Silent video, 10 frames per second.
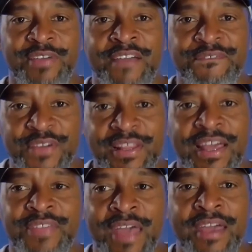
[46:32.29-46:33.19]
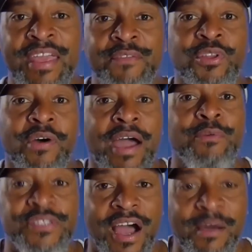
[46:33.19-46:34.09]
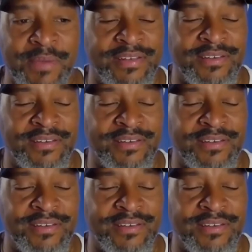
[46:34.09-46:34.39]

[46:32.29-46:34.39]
I felt like that, even though I was common,